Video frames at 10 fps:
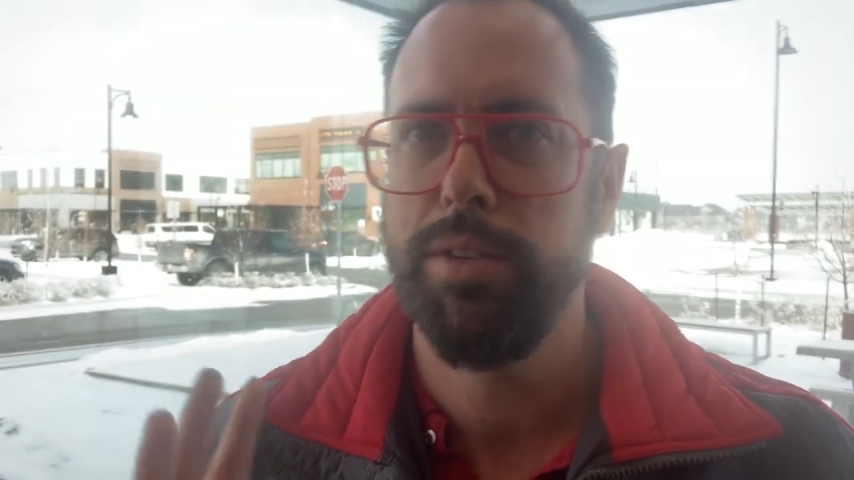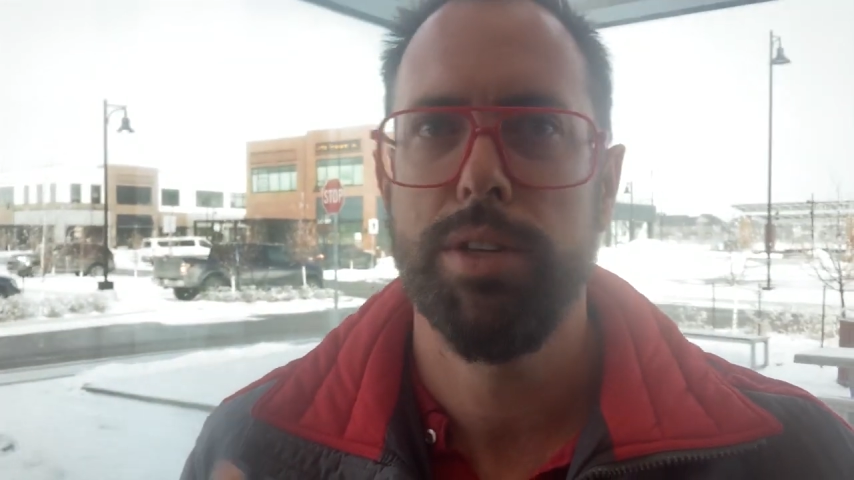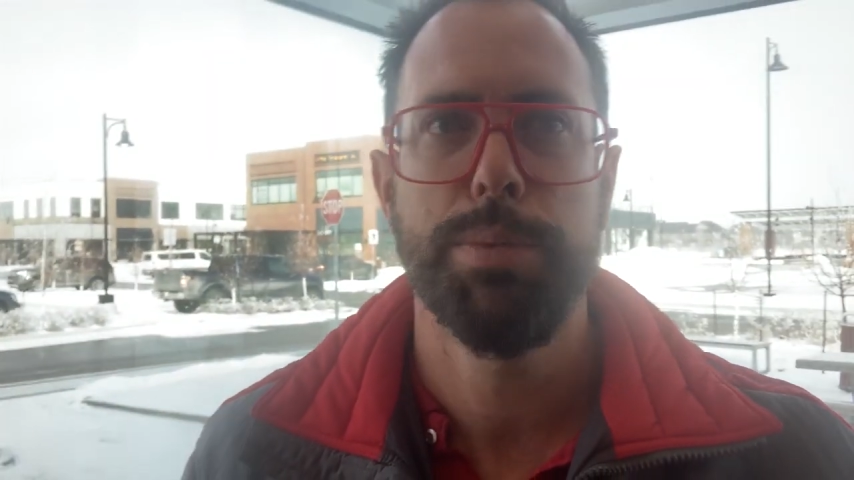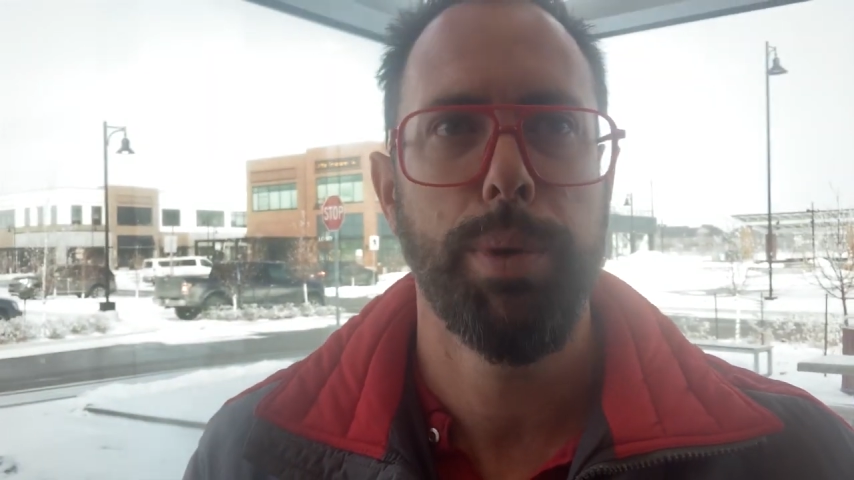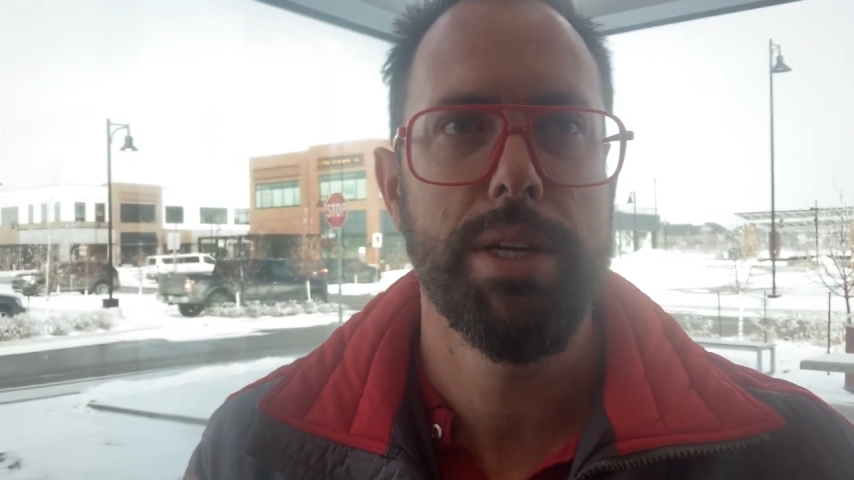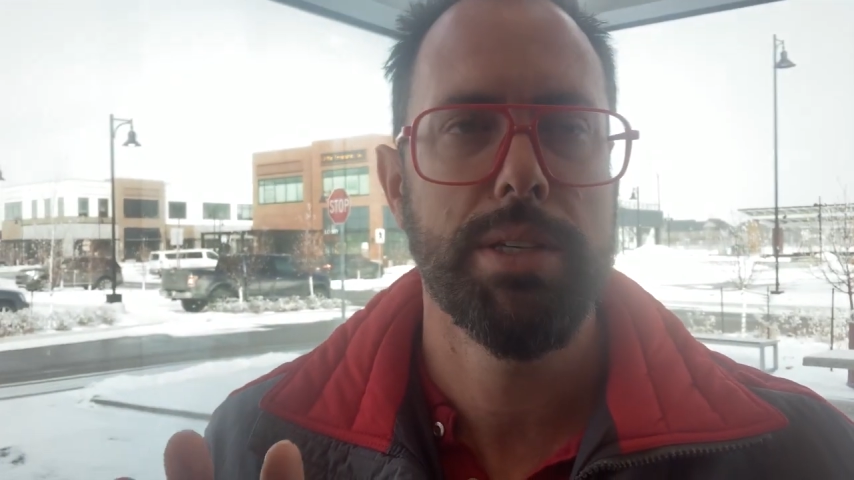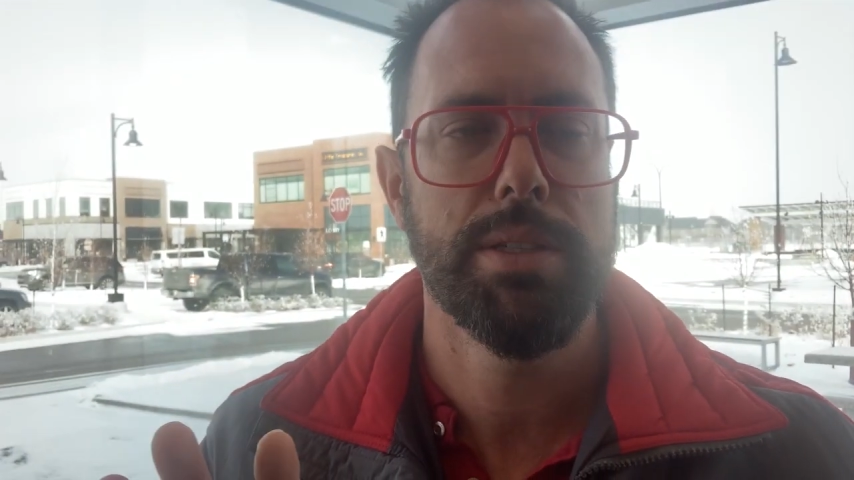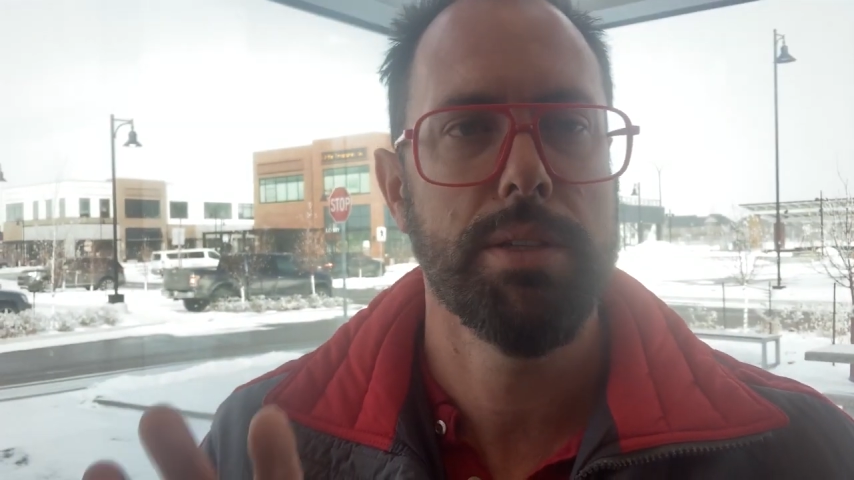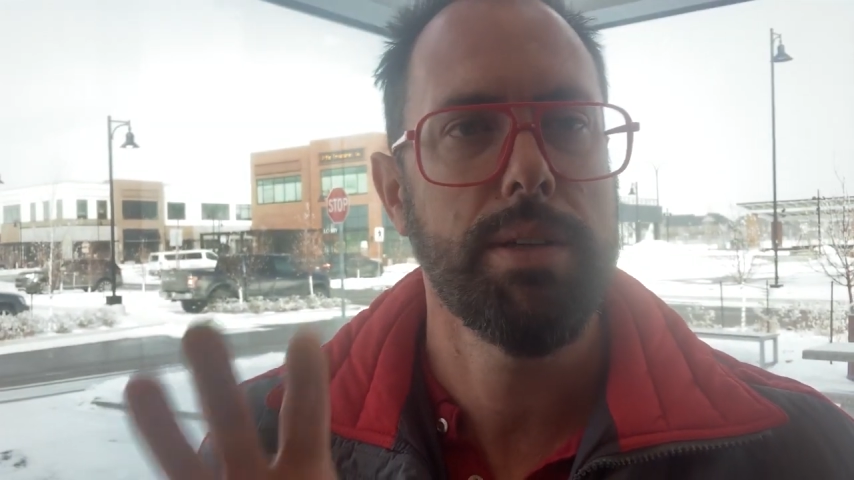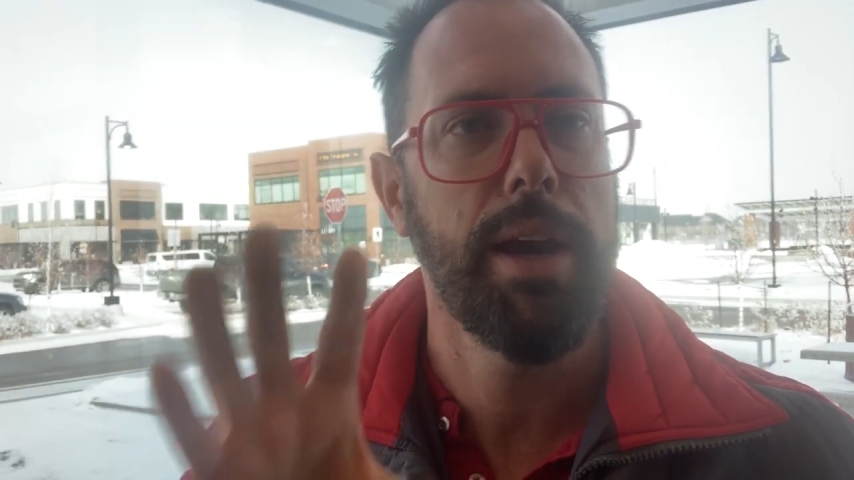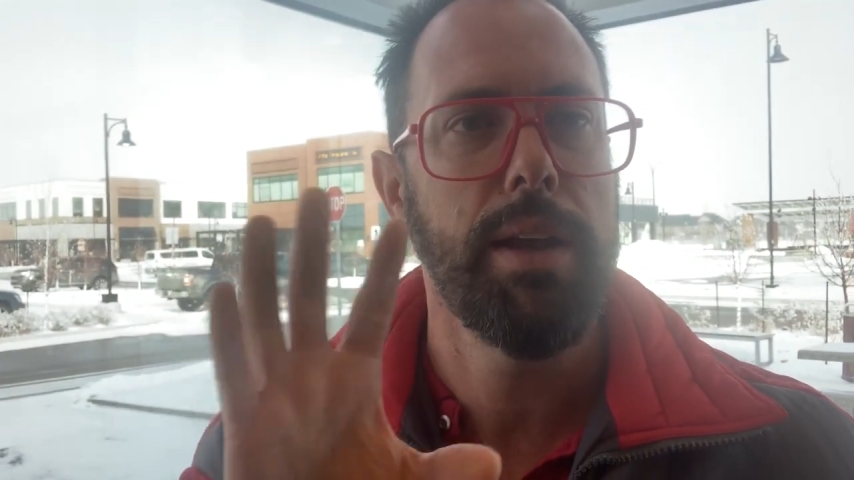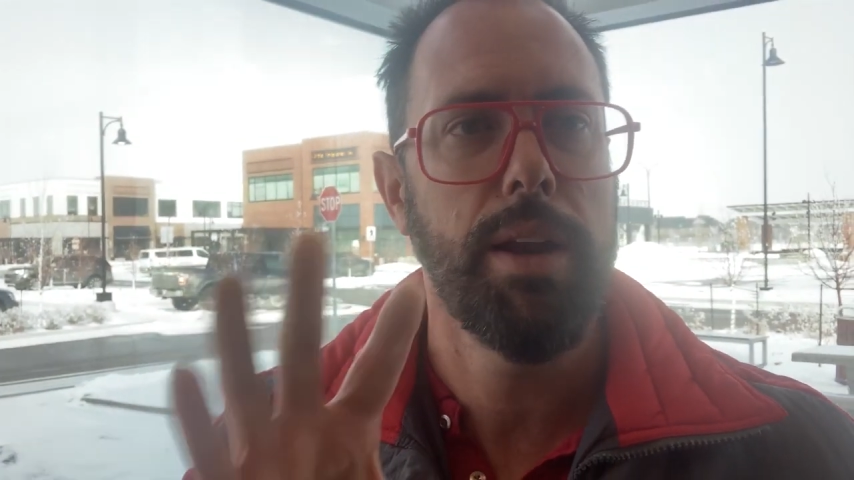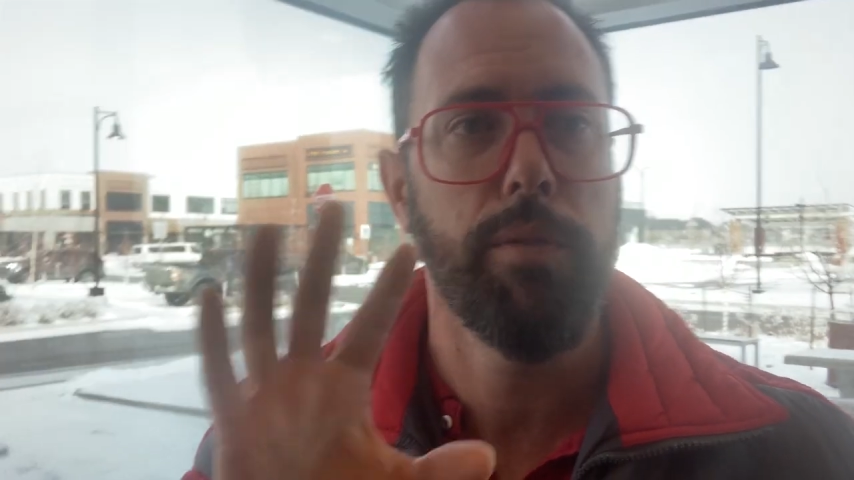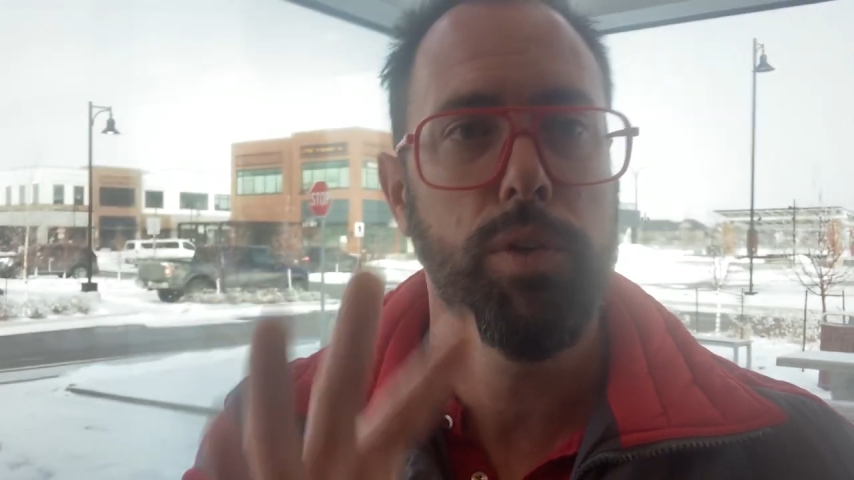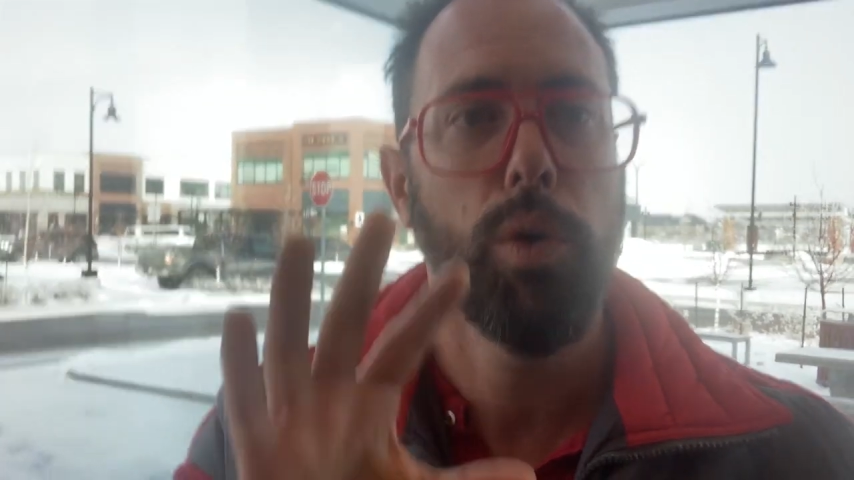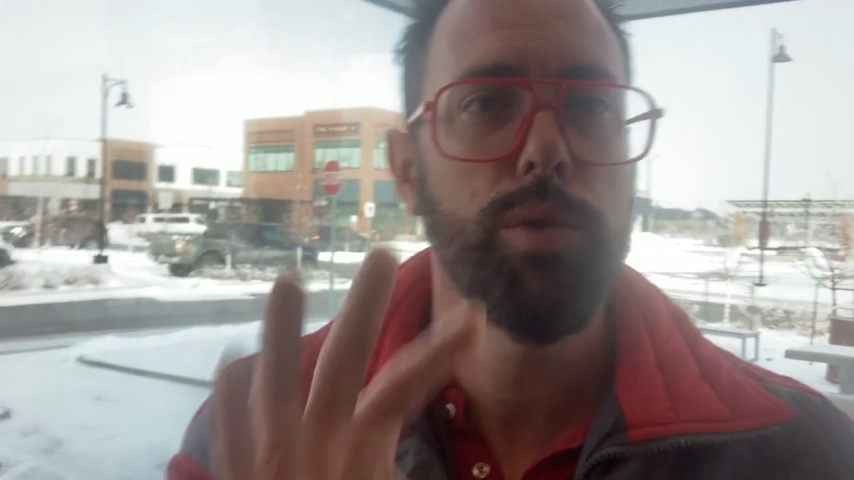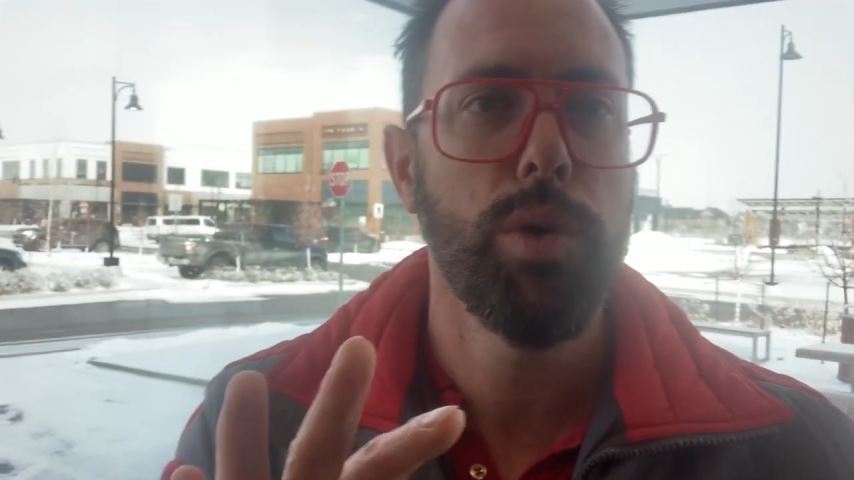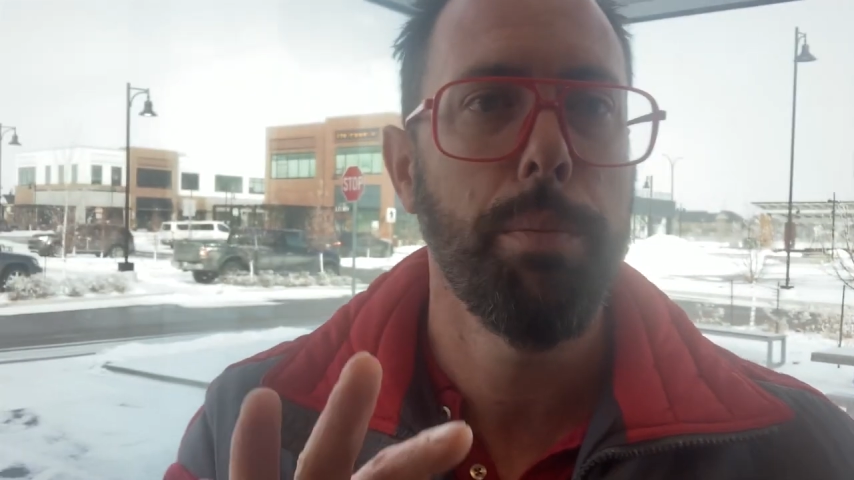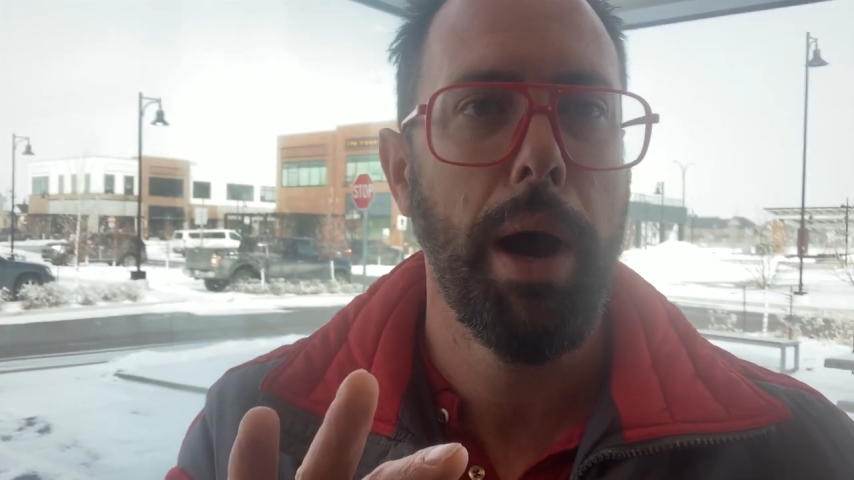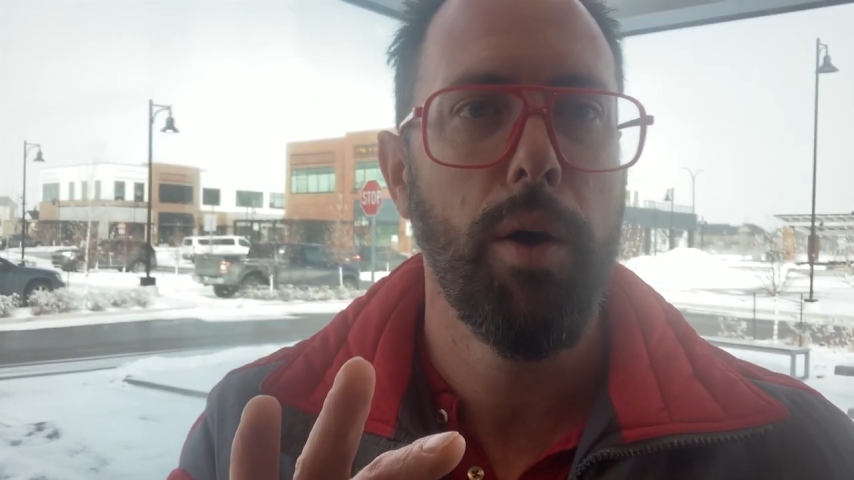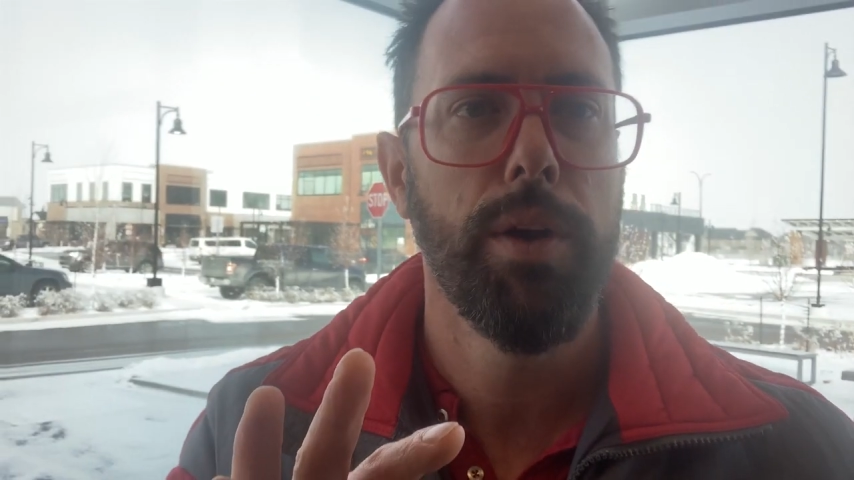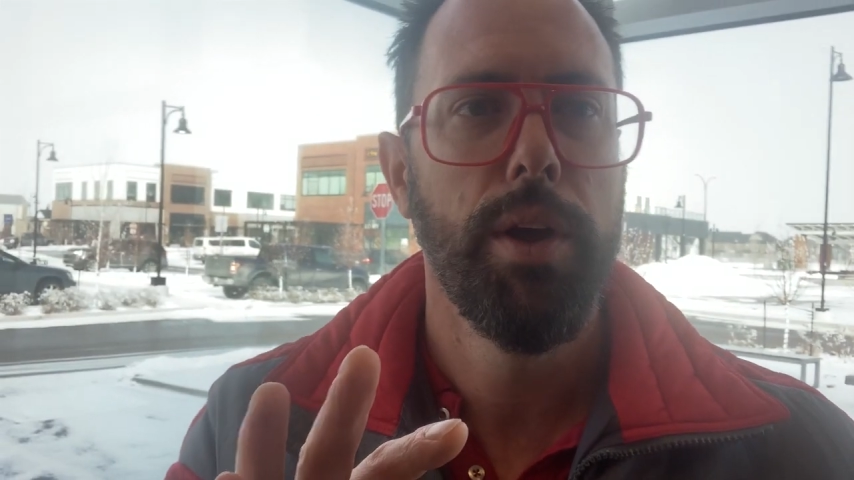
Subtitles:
to this place that society never told you about.